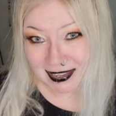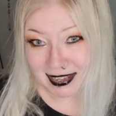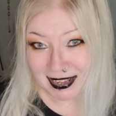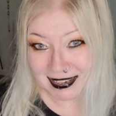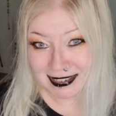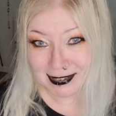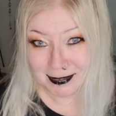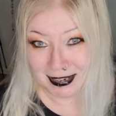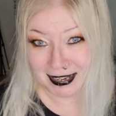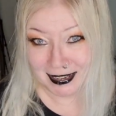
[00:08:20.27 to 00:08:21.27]
And this
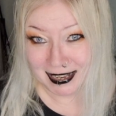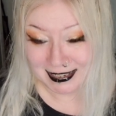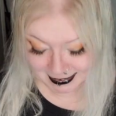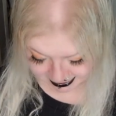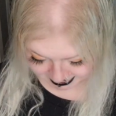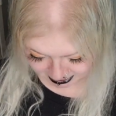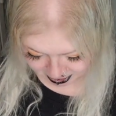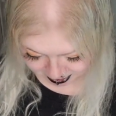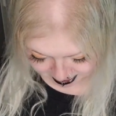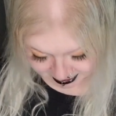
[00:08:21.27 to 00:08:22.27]
one I did
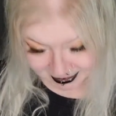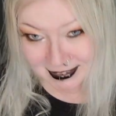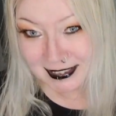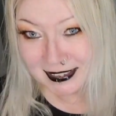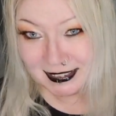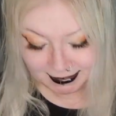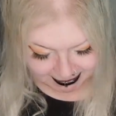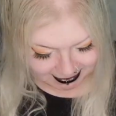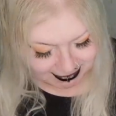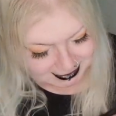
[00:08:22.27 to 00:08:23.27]
enjoy,
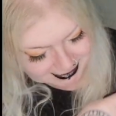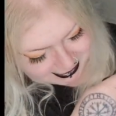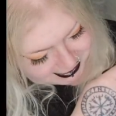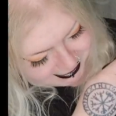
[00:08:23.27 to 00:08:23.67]
and